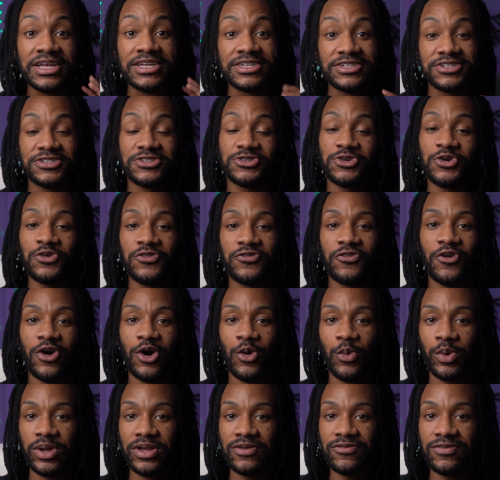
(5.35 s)
So
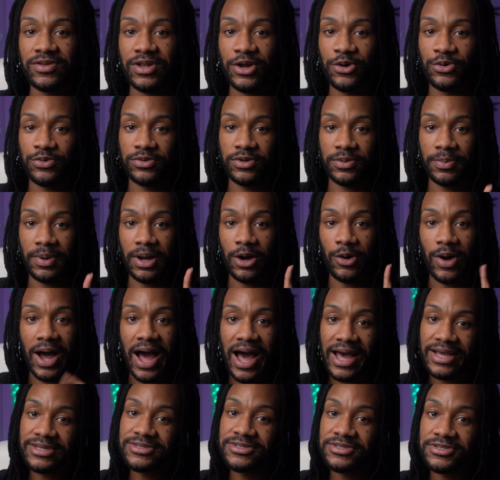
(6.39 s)
far we've learned about
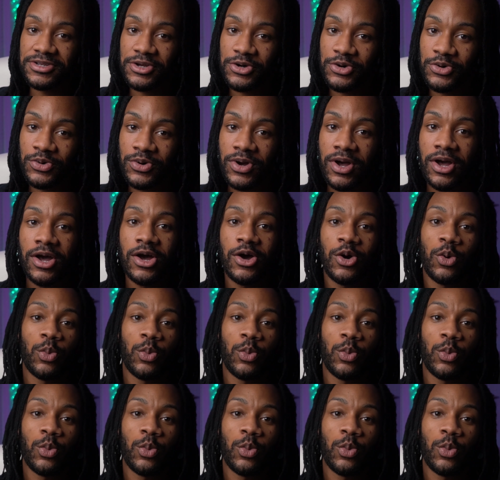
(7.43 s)
ISO,